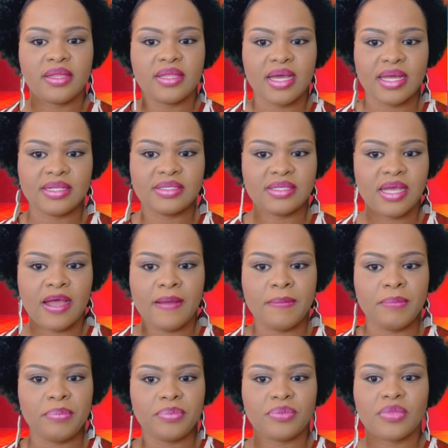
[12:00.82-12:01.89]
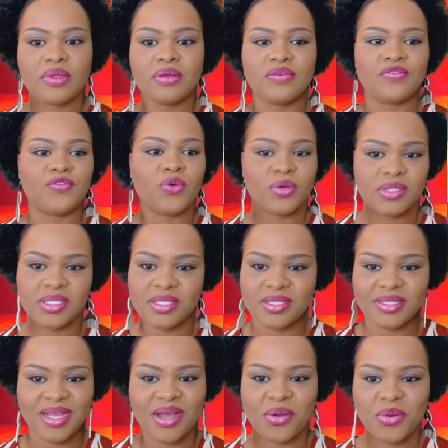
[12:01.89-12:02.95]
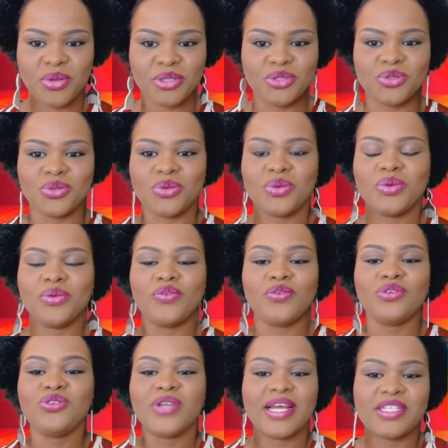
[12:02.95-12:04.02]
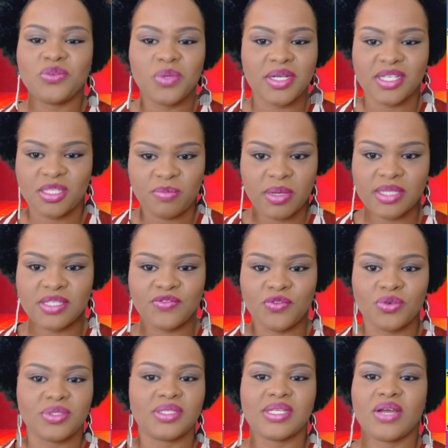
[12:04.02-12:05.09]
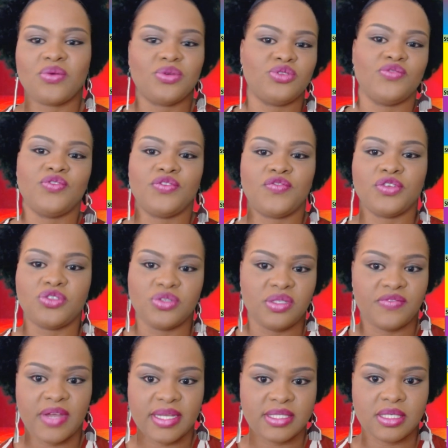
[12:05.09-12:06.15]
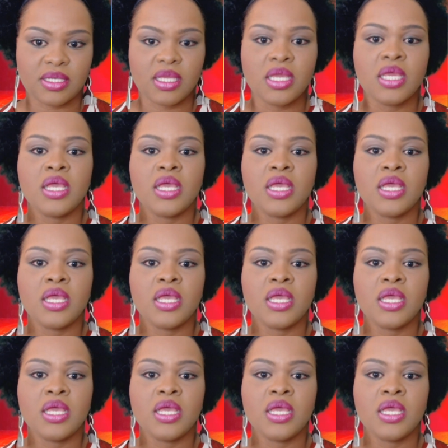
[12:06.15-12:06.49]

that voters are going to, United Workers' Party voters are going to vote for Joseph Isaac.